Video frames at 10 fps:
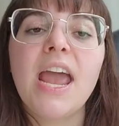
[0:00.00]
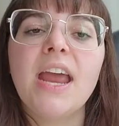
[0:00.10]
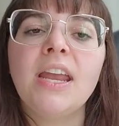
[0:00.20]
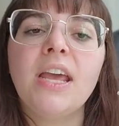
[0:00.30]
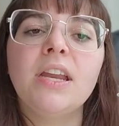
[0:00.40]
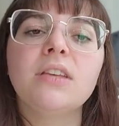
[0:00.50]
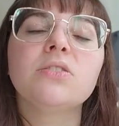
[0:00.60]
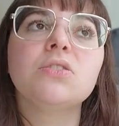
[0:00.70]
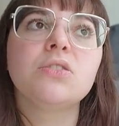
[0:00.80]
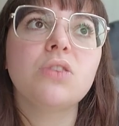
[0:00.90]
And it is
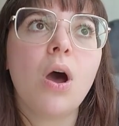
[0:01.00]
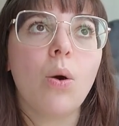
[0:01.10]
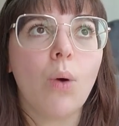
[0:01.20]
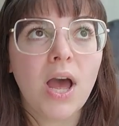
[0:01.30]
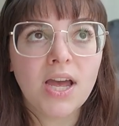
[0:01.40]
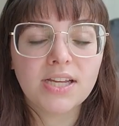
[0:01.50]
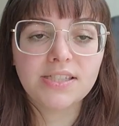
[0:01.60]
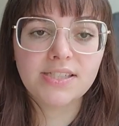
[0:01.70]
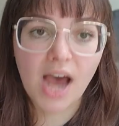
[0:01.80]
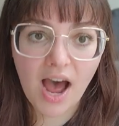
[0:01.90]
so
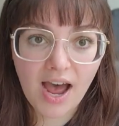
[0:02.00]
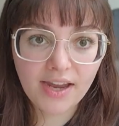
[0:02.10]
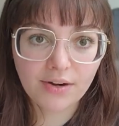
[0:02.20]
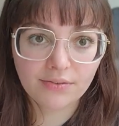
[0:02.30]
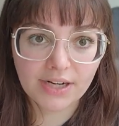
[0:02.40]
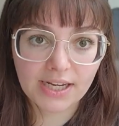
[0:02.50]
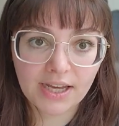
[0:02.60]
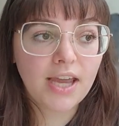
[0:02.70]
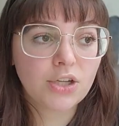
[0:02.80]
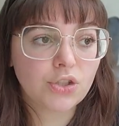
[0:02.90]
tiring.
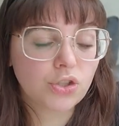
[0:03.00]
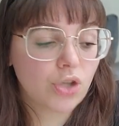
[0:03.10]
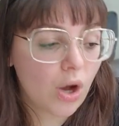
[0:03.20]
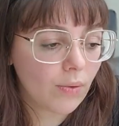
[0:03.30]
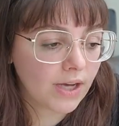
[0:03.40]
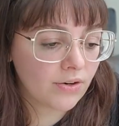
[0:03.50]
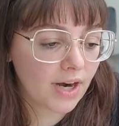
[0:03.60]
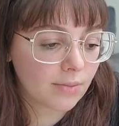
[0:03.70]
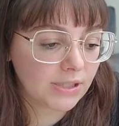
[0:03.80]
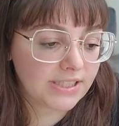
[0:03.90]
It is so
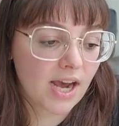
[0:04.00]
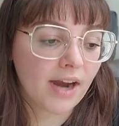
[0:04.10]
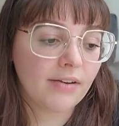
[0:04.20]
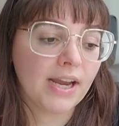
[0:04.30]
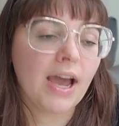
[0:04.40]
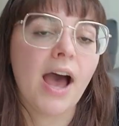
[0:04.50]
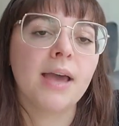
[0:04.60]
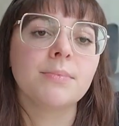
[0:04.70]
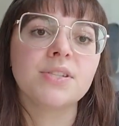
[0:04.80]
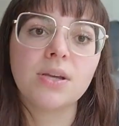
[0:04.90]
incredibly tiring. I
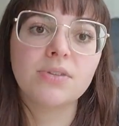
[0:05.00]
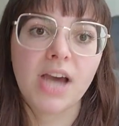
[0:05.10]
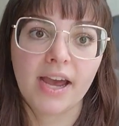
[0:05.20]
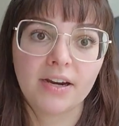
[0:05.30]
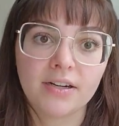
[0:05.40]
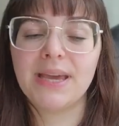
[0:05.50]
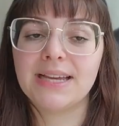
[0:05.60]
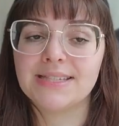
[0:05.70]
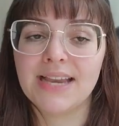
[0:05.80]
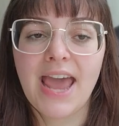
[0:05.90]
am so tired
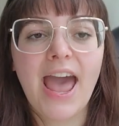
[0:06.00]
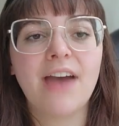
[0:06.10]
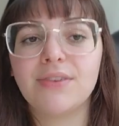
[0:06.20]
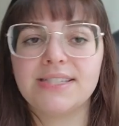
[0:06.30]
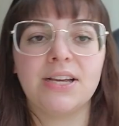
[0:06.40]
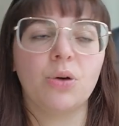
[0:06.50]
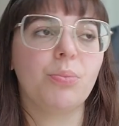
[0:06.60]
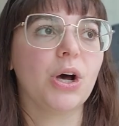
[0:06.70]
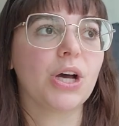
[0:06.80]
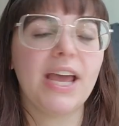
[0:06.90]
because in every single
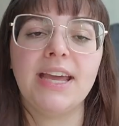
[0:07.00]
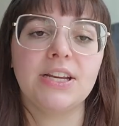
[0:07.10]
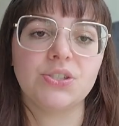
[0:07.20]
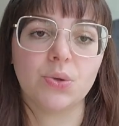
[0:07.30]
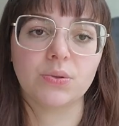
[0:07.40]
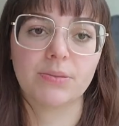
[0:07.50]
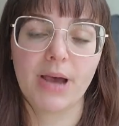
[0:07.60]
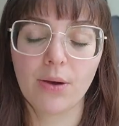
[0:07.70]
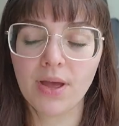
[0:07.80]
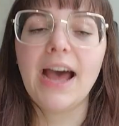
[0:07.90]
book it is talked
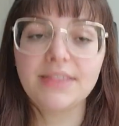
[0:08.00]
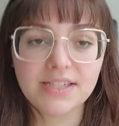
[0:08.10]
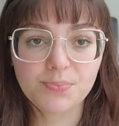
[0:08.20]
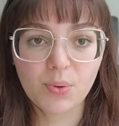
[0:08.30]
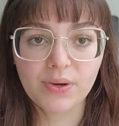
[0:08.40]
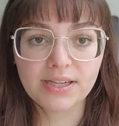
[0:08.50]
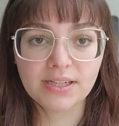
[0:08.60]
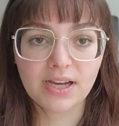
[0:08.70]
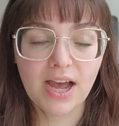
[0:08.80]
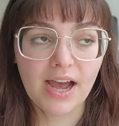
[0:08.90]
about. At this point,
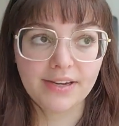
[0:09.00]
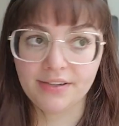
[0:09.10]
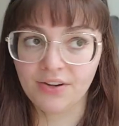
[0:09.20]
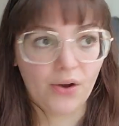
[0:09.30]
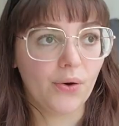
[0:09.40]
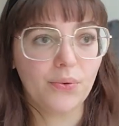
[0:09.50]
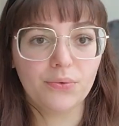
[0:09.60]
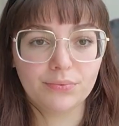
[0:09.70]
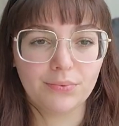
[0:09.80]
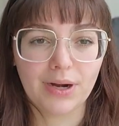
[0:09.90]
I know
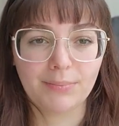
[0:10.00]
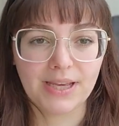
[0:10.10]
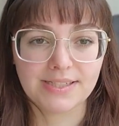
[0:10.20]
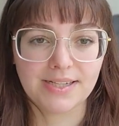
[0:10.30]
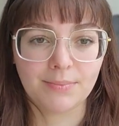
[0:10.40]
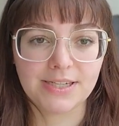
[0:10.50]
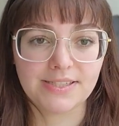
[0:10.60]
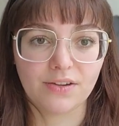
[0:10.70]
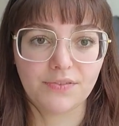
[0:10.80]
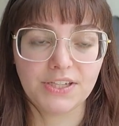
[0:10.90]
what I'm guessing
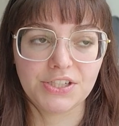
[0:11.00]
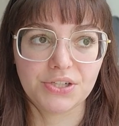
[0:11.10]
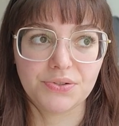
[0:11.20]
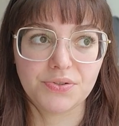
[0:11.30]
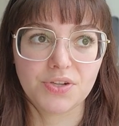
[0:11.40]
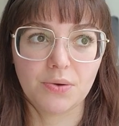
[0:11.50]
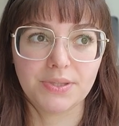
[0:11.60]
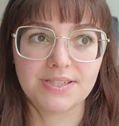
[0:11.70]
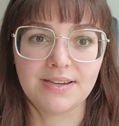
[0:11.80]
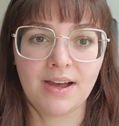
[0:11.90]
myself into, so
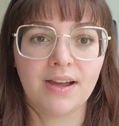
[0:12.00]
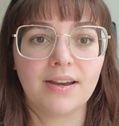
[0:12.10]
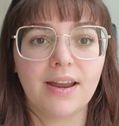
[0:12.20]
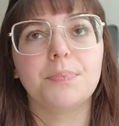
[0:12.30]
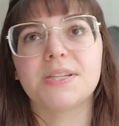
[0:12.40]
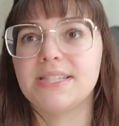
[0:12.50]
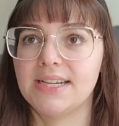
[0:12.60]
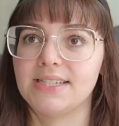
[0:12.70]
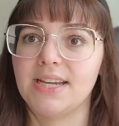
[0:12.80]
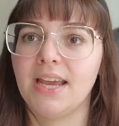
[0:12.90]
it's not
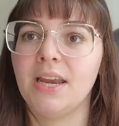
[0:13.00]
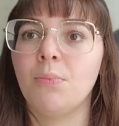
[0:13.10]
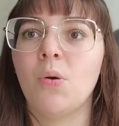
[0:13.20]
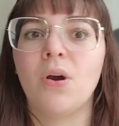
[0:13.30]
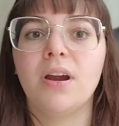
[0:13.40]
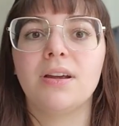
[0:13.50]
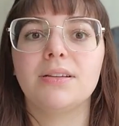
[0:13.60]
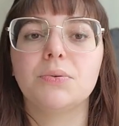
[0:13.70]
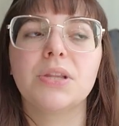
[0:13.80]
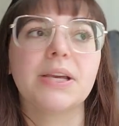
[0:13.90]
obsessing anymore.
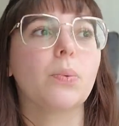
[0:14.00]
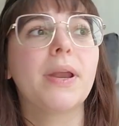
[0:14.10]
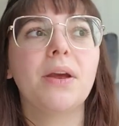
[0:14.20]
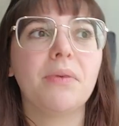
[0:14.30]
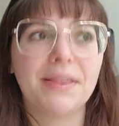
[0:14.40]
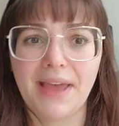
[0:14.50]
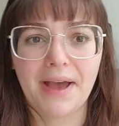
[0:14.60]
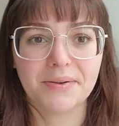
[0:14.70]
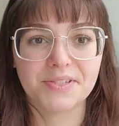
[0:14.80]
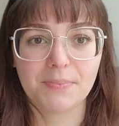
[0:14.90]
Like when I read The
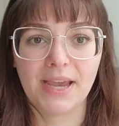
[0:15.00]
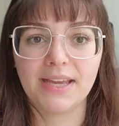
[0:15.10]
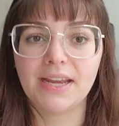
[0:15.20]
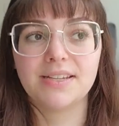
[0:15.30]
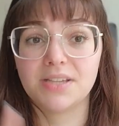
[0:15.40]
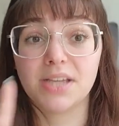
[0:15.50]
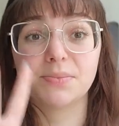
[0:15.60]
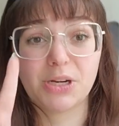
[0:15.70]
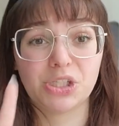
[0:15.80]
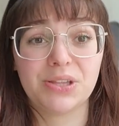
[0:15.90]
Housemaid,
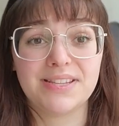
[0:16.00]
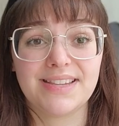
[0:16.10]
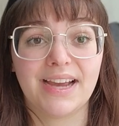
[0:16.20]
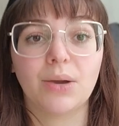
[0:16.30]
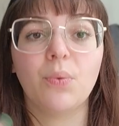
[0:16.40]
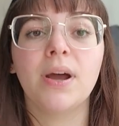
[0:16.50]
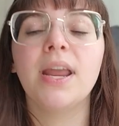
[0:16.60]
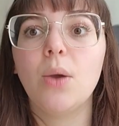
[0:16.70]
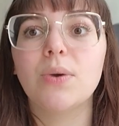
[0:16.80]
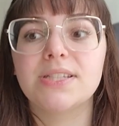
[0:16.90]
especially the second one,
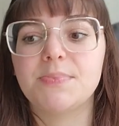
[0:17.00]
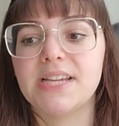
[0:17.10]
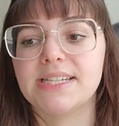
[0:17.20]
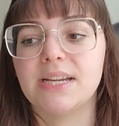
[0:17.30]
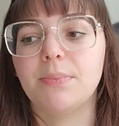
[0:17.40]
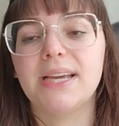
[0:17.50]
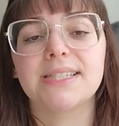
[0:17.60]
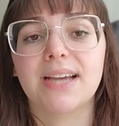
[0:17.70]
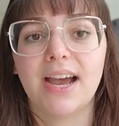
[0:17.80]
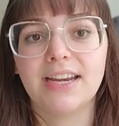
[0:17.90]
it was upsetting because
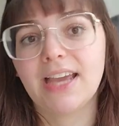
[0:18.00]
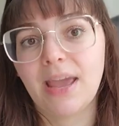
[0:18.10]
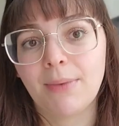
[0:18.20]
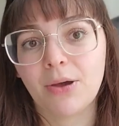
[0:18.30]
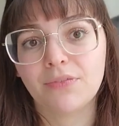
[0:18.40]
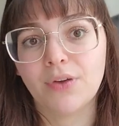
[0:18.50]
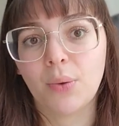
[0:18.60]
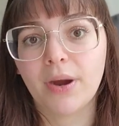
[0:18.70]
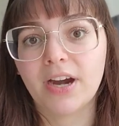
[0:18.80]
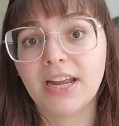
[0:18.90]
it kind of came out of
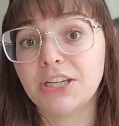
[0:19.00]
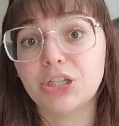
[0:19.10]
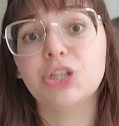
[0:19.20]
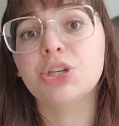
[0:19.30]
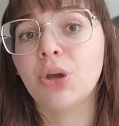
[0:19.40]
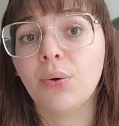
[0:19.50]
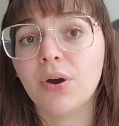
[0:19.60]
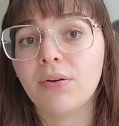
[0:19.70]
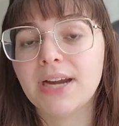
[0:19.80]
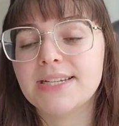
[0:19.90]
nowhere and I didn't know
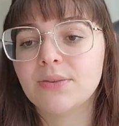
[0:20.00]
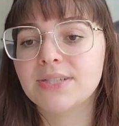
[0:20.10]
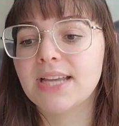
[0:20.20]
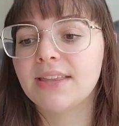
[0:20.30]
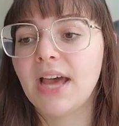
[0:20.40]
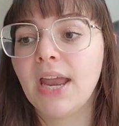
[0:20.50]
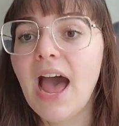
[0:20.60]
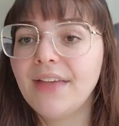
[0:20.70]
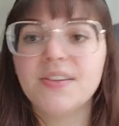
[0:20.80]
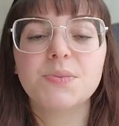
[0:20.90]
her writing was like that.
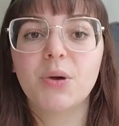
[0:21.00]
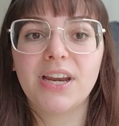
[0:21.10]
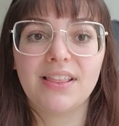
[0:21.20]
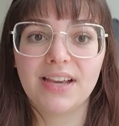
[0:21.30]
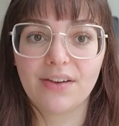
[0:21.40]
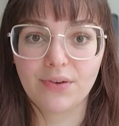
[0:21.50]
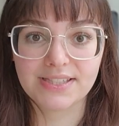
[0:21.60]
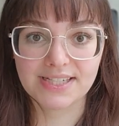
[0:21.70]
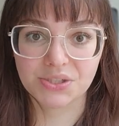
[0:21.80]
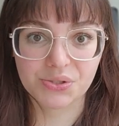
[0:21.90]
At this point, I think I've read
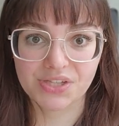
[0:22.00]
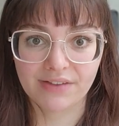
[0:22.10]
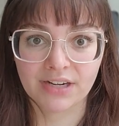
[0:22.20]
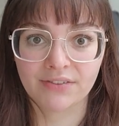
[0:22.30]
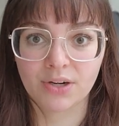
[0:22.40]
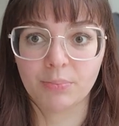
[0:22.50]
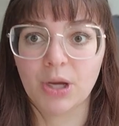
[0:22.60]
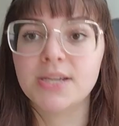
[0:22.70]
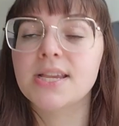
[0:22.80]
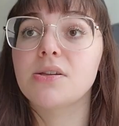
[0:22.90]
six or seven of her
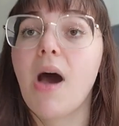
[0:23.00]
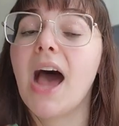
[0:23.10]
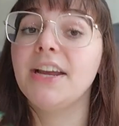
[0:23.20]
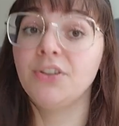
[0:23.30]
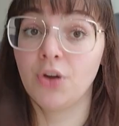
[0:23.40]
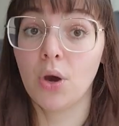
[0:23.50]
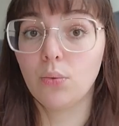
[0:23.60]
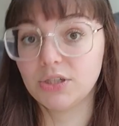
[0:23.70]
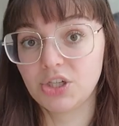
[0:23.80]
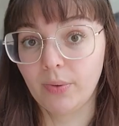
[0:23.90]
books, so I know
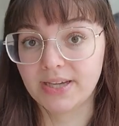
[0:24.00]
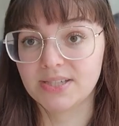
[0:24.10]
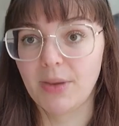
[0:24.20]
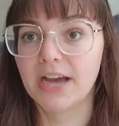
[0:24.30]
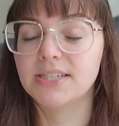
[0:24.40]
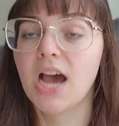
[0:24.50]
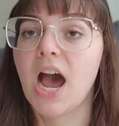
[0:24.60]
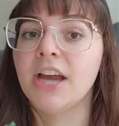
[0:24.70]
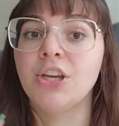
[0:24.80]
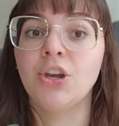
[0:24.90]
what to expect.
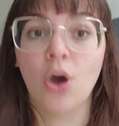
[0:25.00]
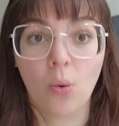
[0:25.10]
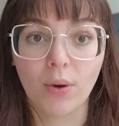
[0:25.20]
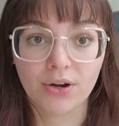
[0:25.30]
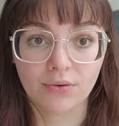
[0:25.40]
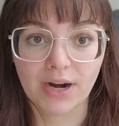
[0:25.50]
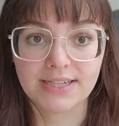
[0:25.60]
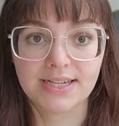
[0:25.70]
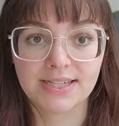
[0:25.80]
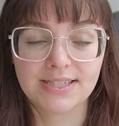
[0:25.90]
I know what her
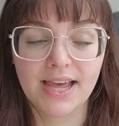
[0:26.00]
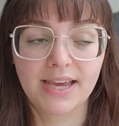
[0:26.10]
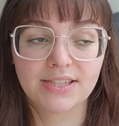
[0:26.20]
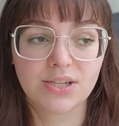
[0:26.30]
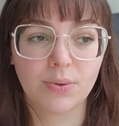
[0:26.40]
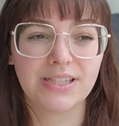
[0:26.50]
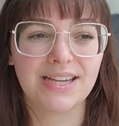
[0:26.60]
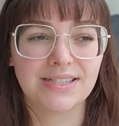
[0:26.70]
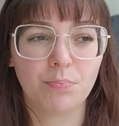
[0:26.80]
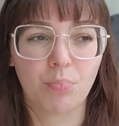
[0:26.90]
writing is like, so it
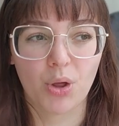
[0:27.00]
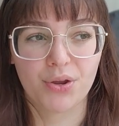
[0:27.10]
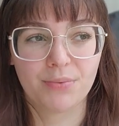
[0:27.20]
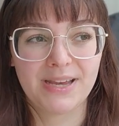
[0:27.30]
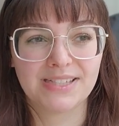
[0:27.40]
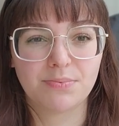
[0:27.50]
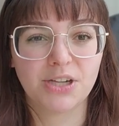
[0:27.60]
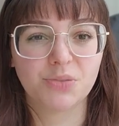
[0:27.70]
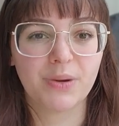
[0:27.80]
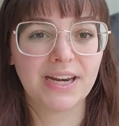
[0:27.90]
doesn't bother me as
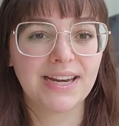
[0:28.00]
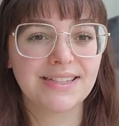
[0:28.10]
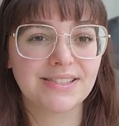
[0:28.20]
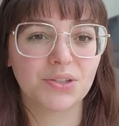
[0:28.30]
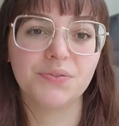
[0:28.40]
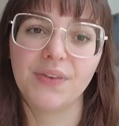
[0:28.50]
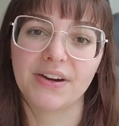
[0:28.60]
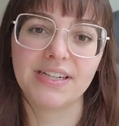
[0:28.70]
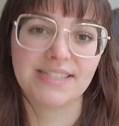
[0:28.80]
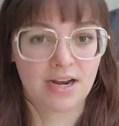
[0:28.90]
much, but it is still
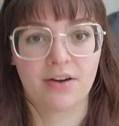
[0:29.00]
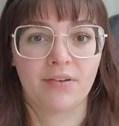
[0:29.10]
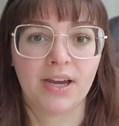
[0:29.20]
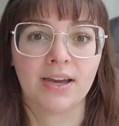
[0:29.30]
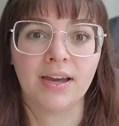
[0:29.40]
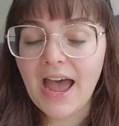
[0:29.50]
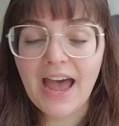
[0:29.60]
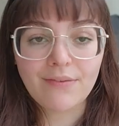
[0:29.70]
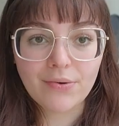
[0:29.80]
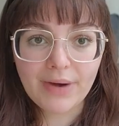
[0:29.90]
very tiring. I
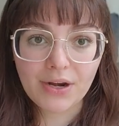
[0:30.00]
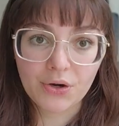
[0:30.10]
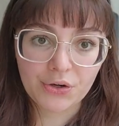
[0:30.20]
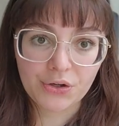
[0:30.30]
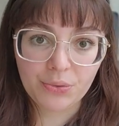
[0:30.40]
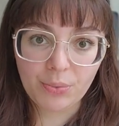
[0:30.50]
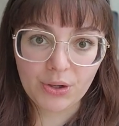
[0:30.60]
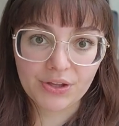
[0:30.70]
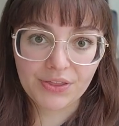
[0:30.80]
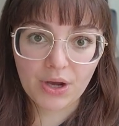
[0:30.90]
haven't read her new
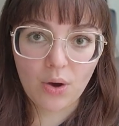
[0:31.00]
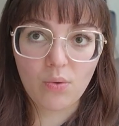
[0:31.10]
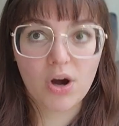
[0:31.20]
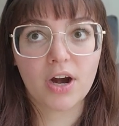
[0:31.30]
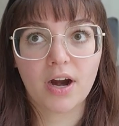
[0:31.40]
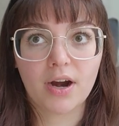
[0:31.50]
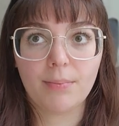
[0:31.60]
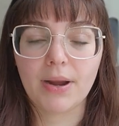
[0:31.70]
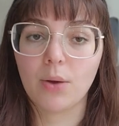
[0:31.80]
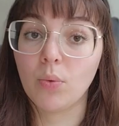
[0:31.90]
book, The Coworker,
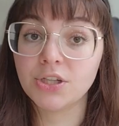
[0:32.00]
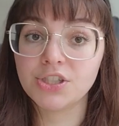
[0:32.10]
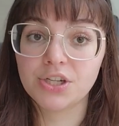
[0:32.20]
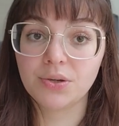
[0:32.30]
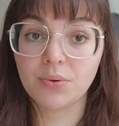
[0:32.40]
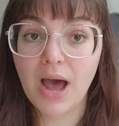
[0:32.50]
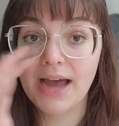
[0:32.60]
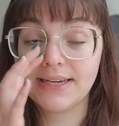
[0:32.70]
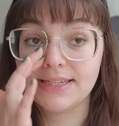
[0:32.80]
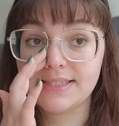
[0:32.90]
but I want to.
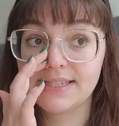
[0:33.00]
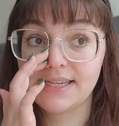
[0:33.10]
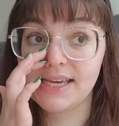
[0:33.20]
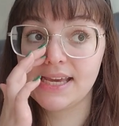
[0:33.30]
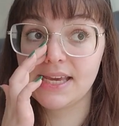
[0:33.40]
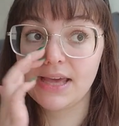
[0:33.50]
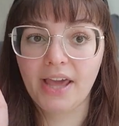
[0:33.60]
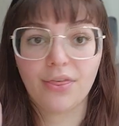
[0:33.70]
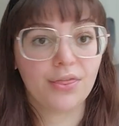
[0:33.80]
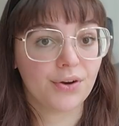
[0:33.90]
I did see
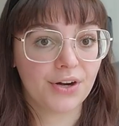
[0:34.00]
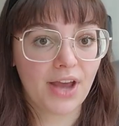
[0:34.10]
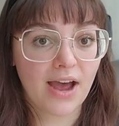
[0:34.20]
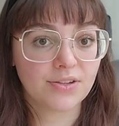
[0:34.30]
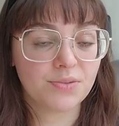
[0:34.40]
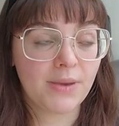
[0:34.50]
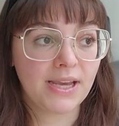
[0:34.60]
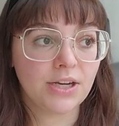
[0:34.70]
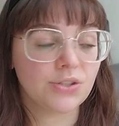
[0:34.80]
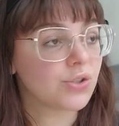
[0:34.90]
a third
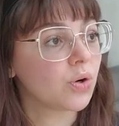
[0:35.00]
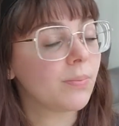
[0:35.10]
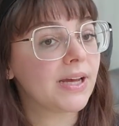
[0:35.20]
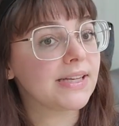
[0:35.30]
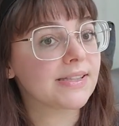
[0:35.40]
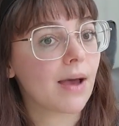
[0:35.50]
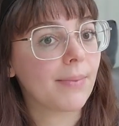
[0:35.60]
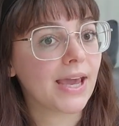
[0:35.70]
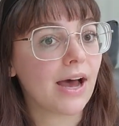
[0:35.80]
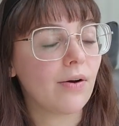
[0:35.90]
Housemaid installment is
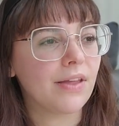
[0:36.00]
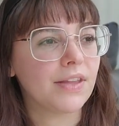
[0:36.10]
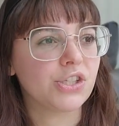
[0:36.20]
coming out, and